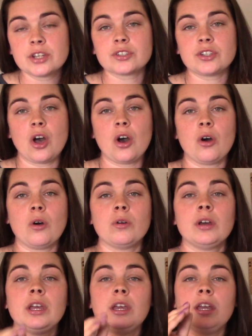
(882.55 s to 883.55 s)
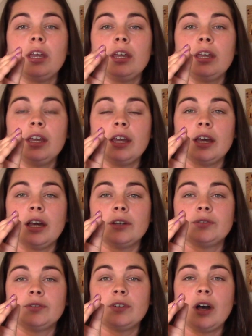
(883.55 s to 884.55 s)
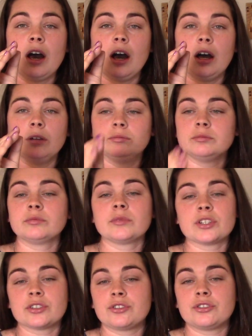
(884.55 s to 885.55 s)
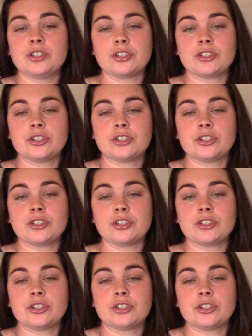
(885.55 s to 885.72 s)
So if the